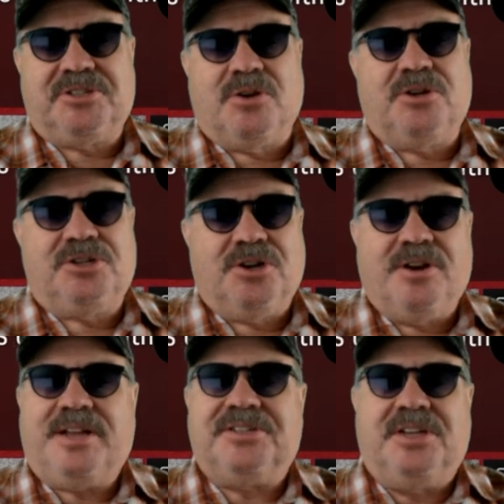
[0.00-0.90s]
is going to
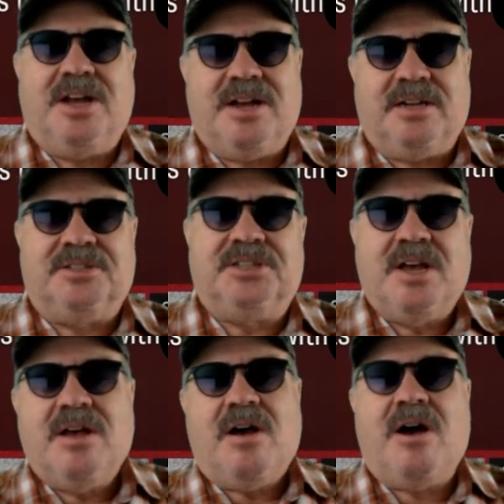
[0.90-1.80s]
turn his guns
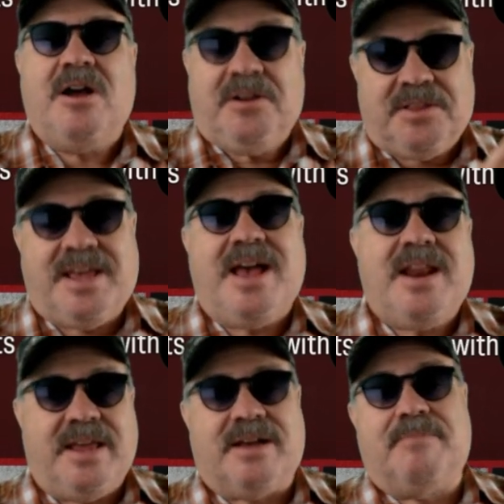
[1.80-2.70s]
onto the
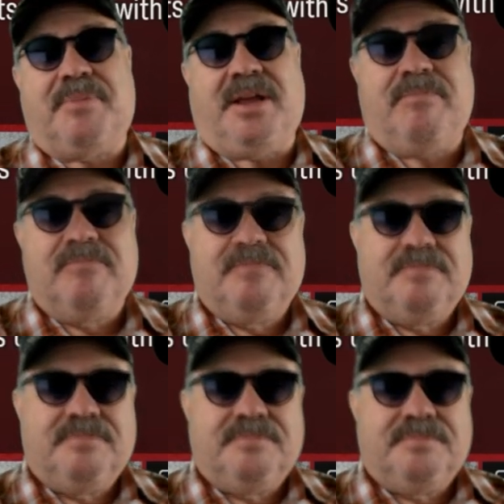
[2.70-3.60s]
candy company.
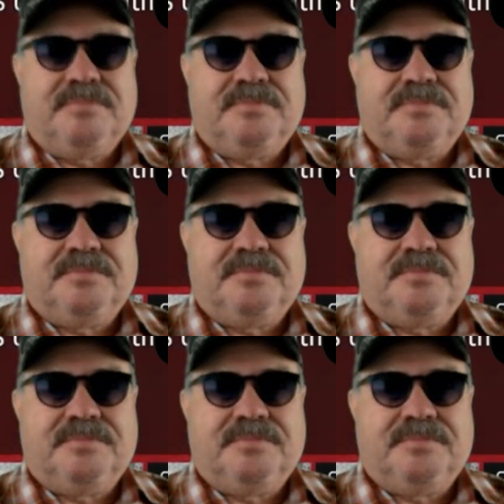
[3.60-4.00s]
Affiliate.